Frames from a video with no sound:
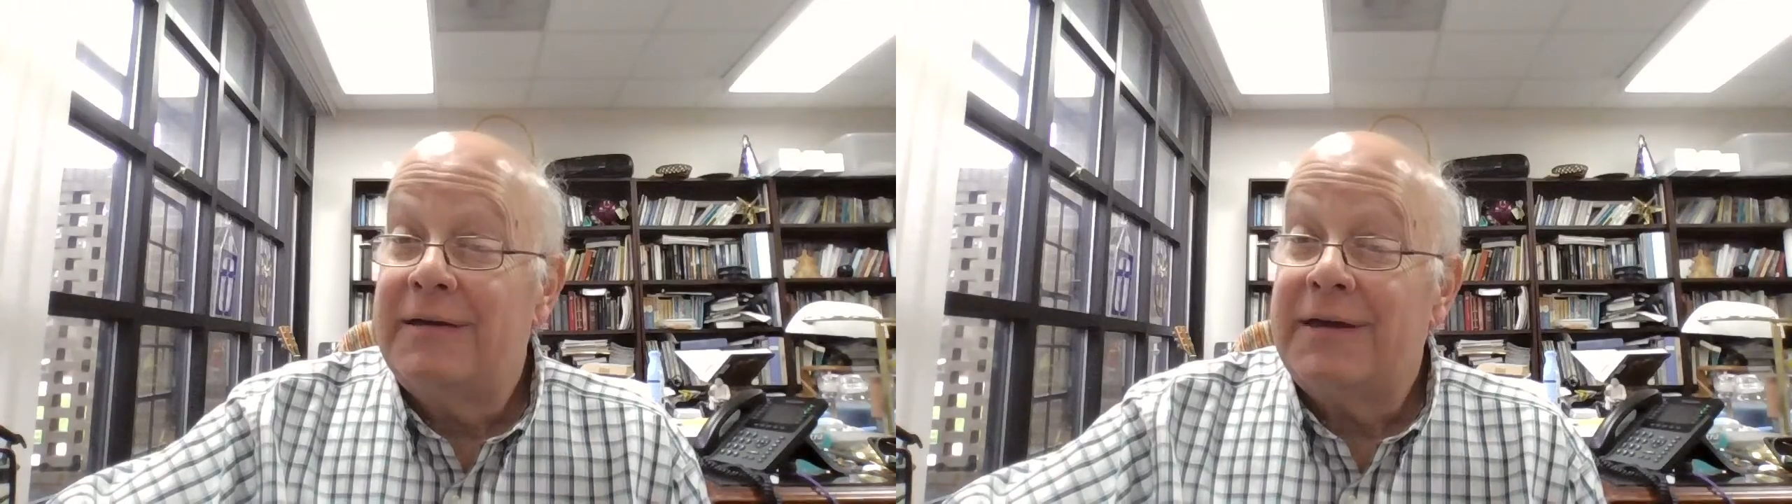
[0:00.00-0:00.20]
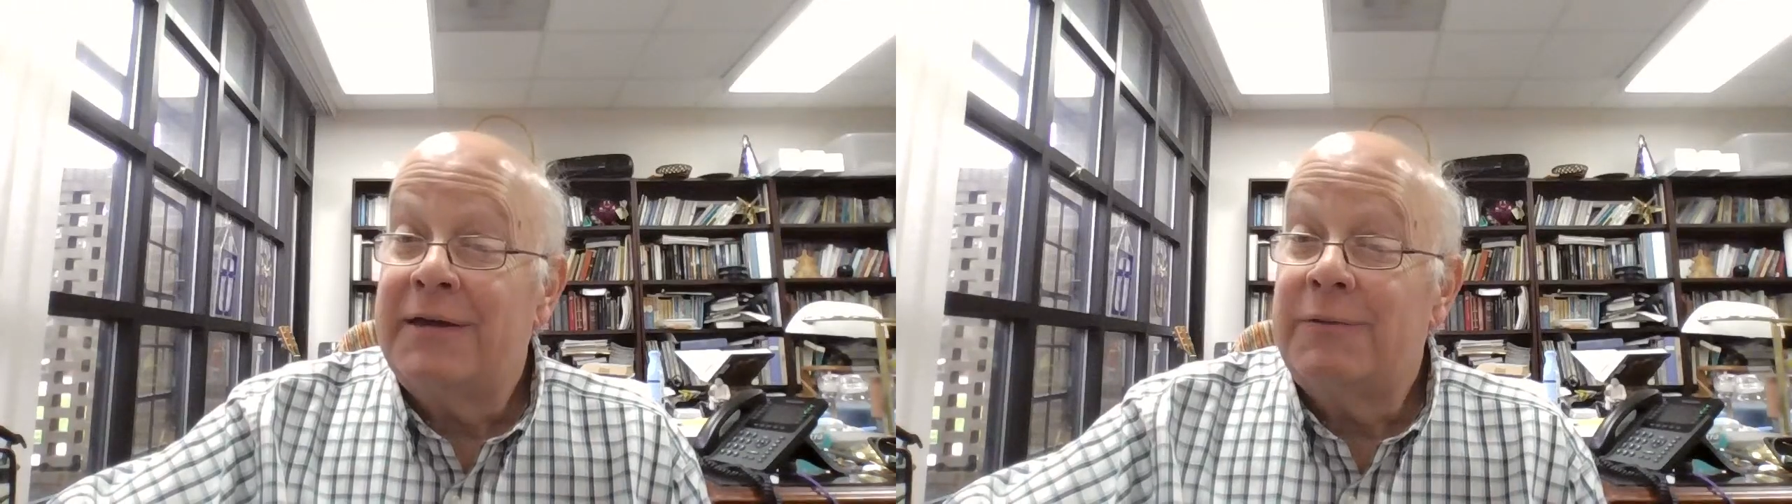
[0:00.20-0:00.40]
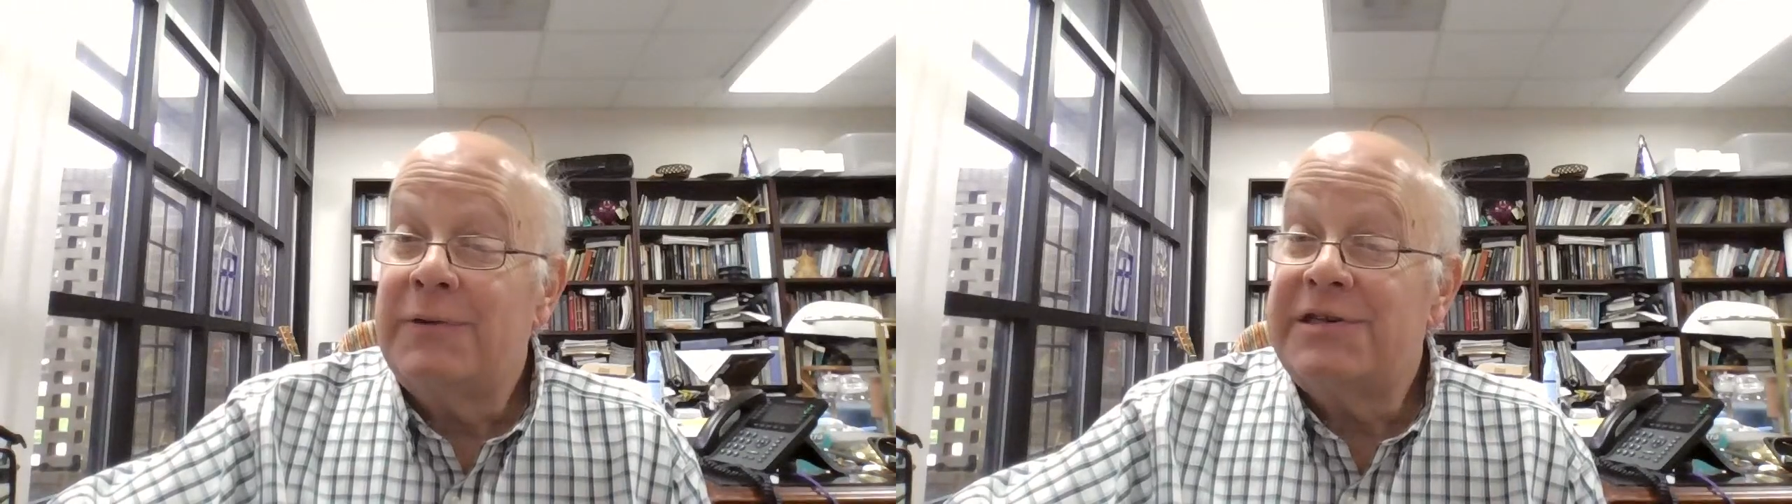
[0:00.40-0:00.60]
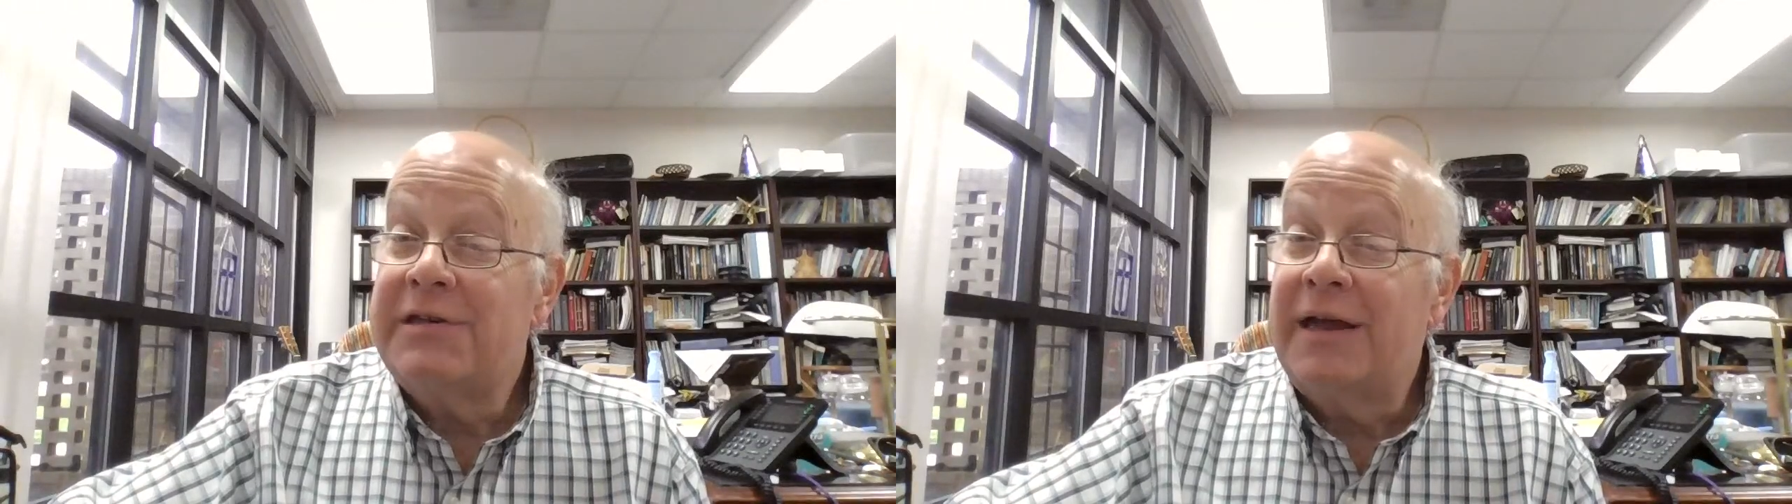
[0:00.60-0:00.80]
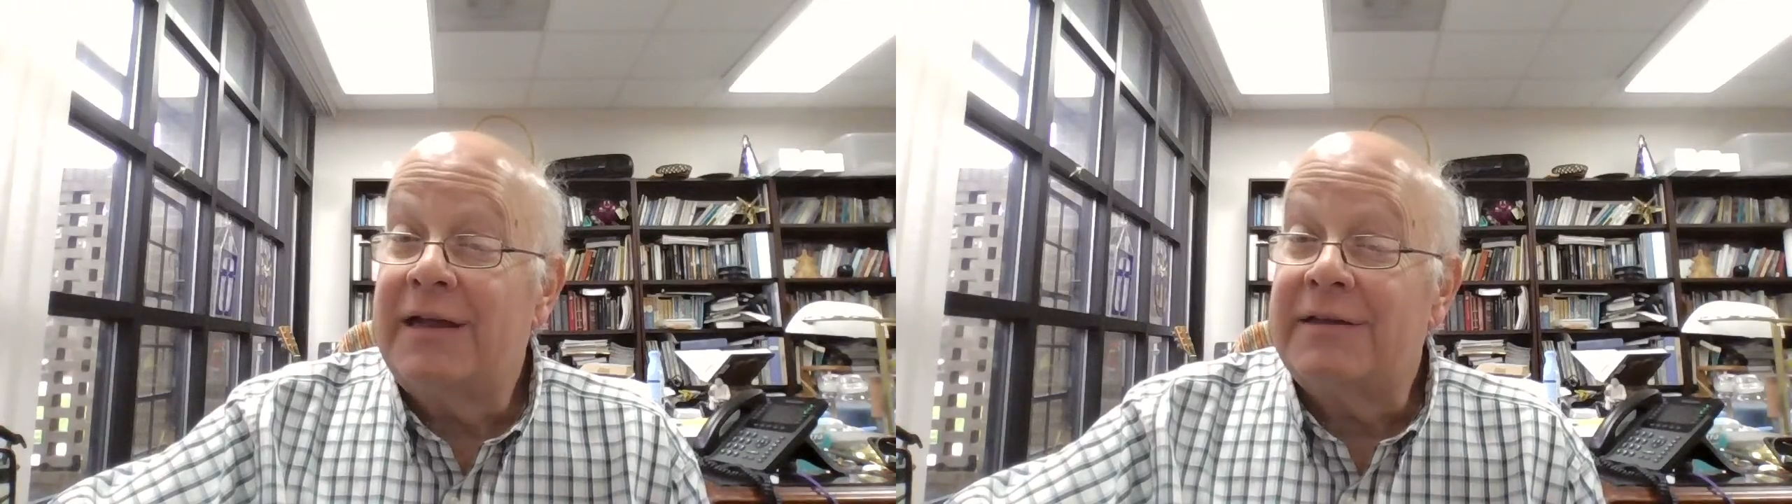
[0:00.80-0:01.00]
in
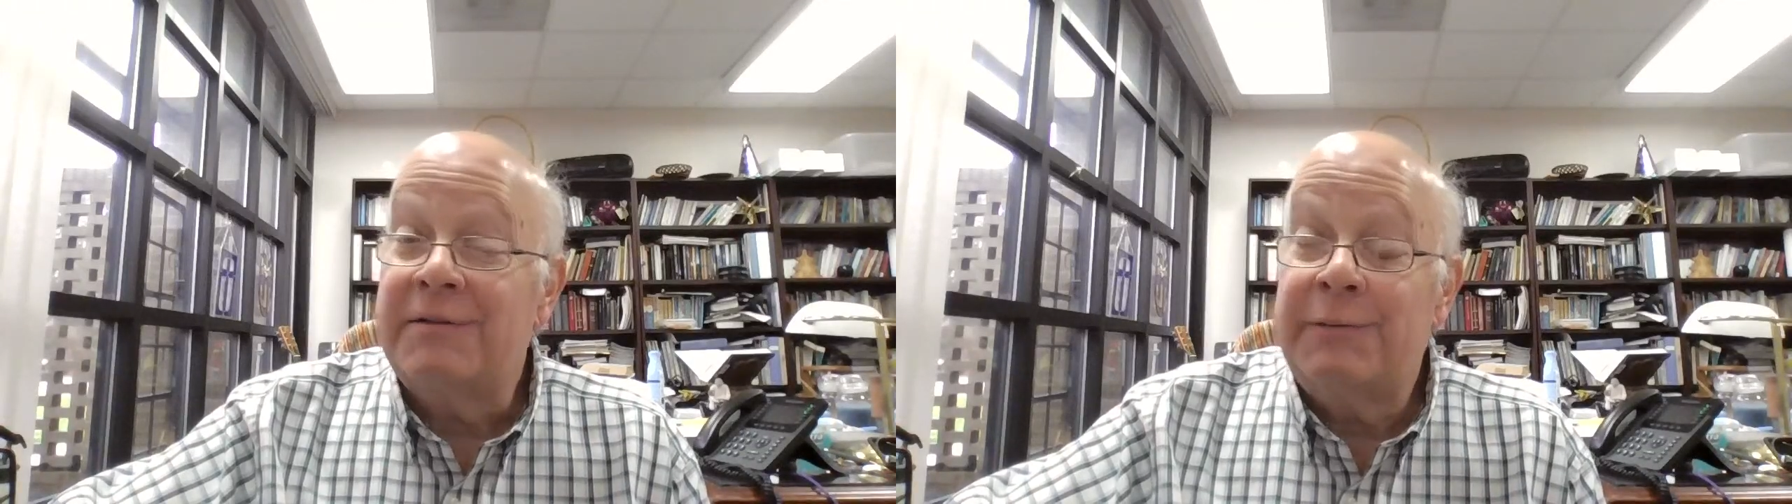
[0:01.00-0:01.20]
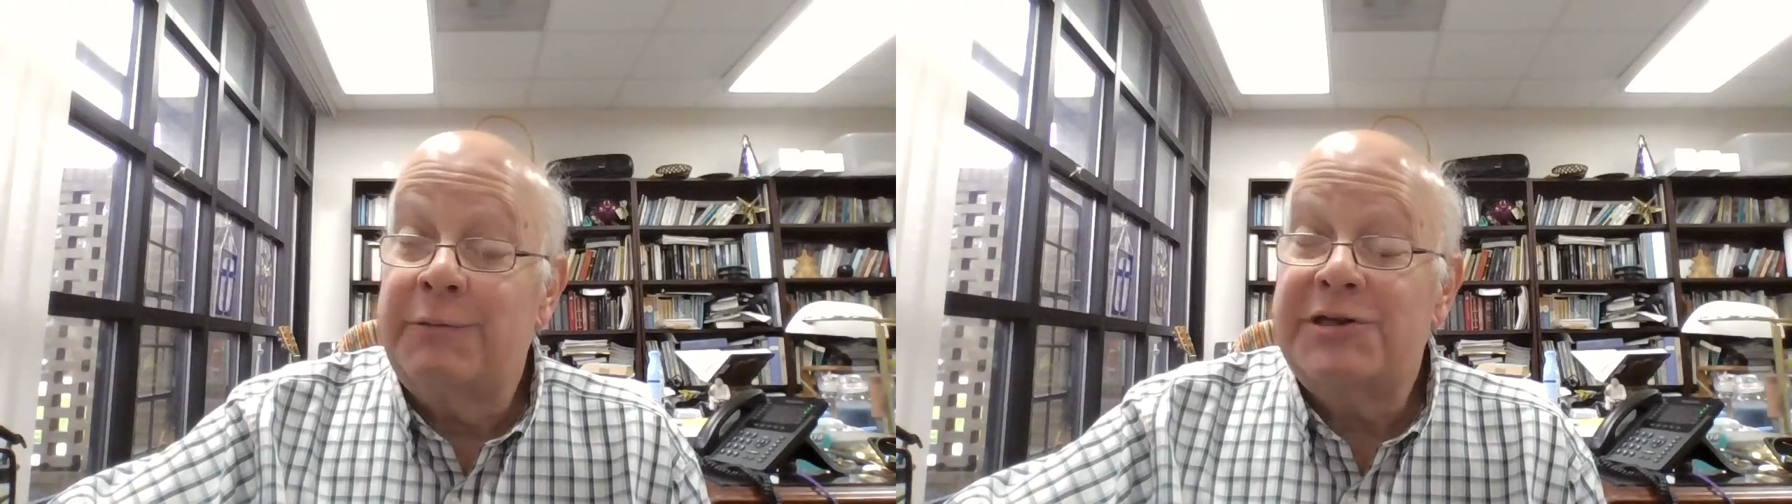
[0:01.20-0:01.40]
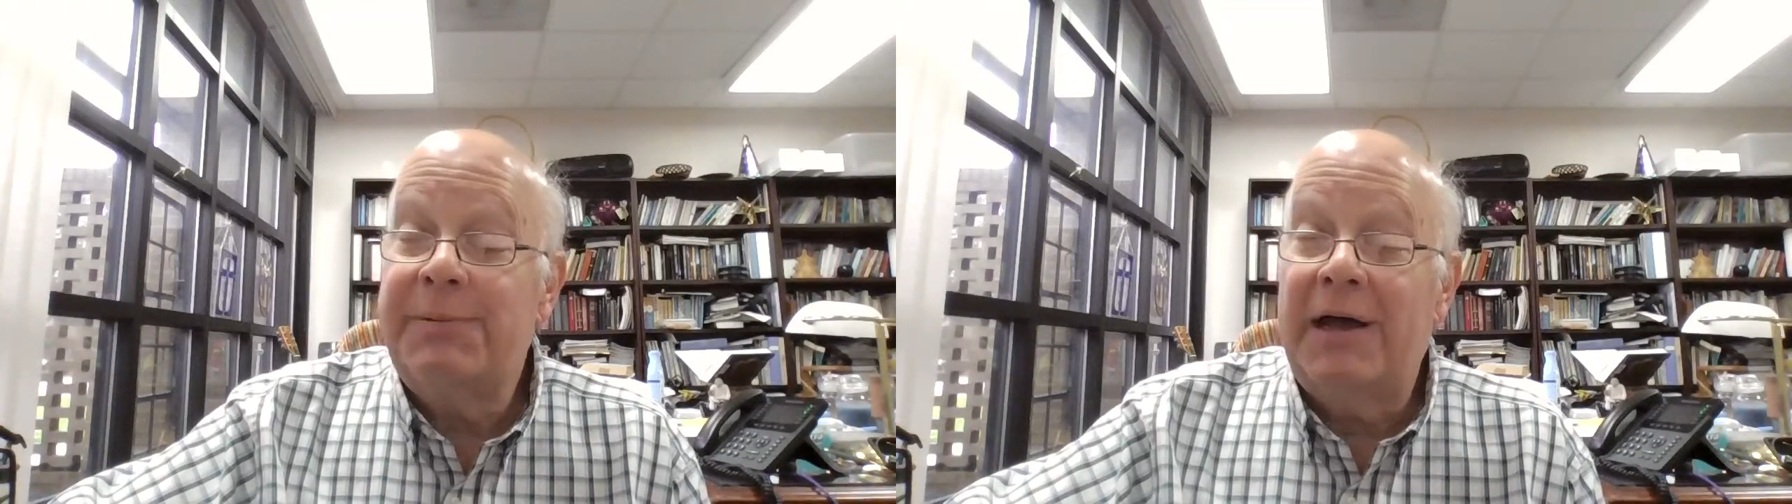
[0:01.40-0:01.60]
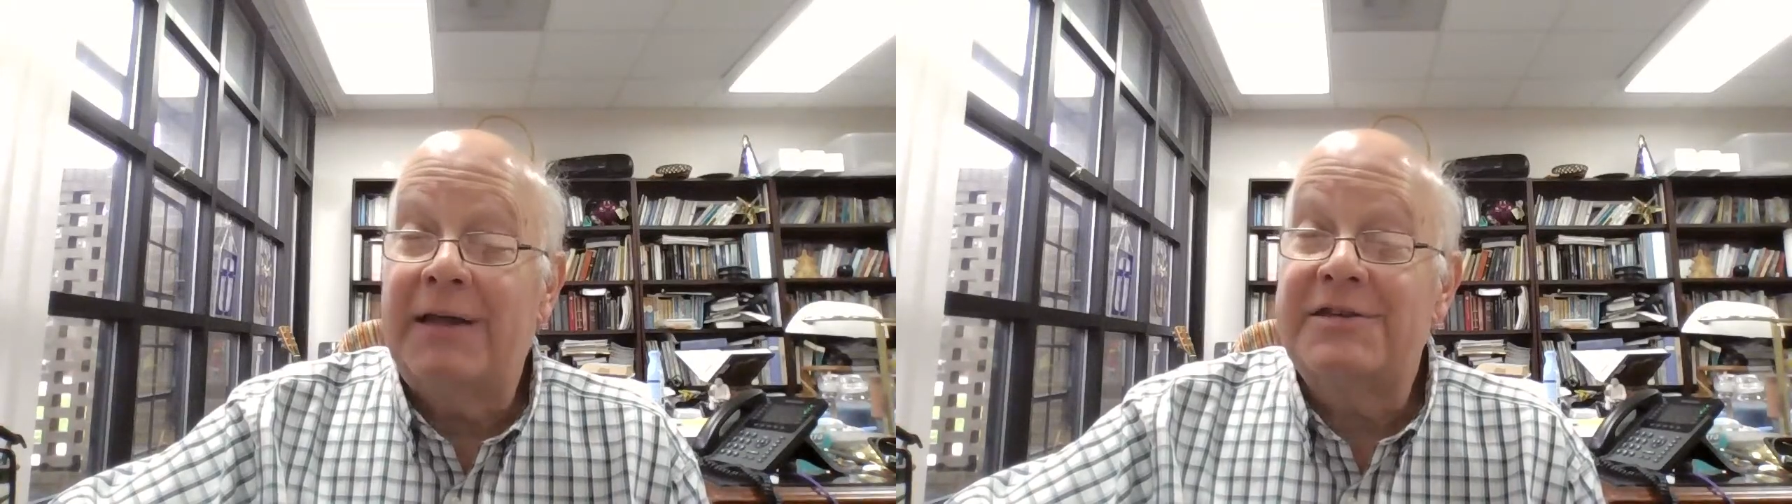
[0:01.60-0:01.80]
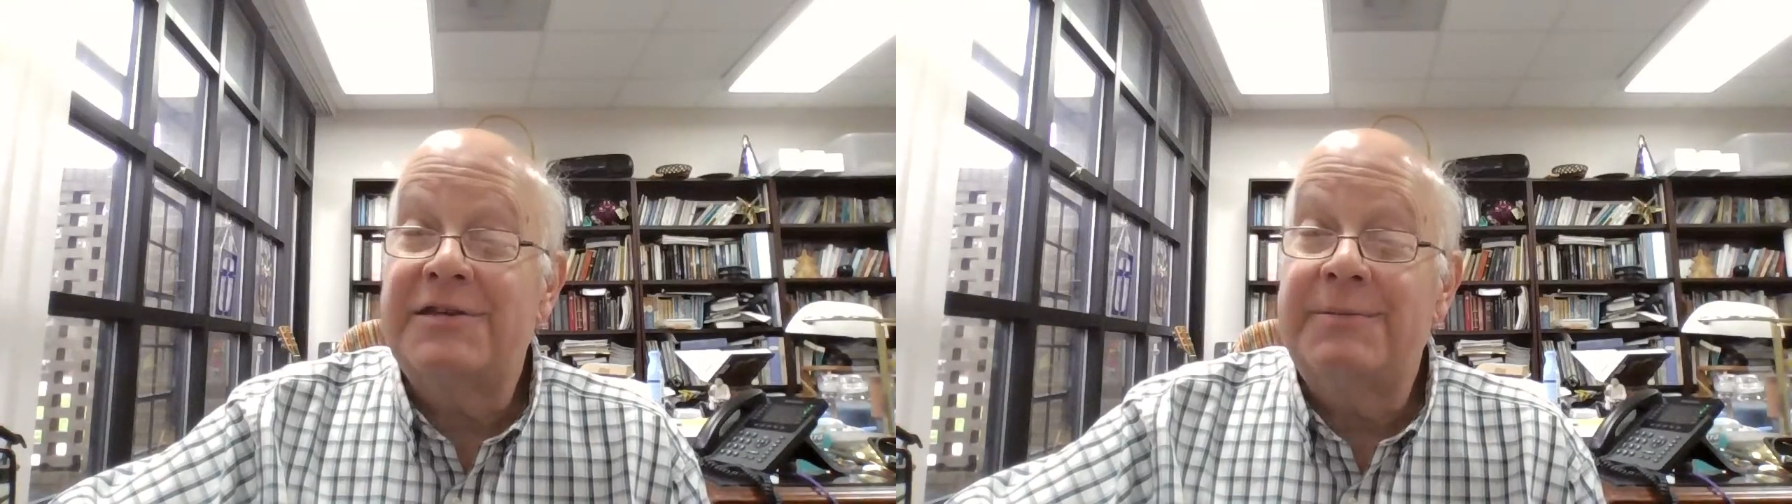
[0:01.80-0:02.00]
response